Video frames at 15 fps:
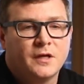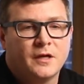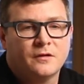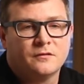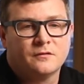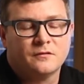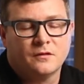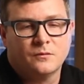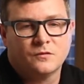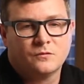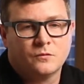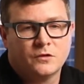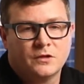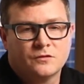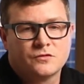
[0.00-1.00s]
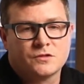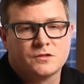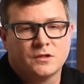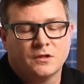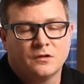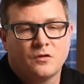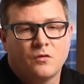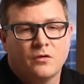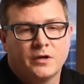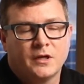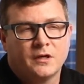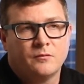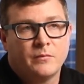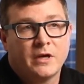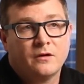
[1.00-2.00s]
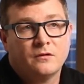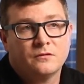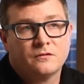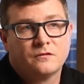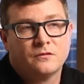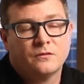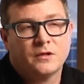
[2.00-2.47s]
it has some really interesting corrugated metals to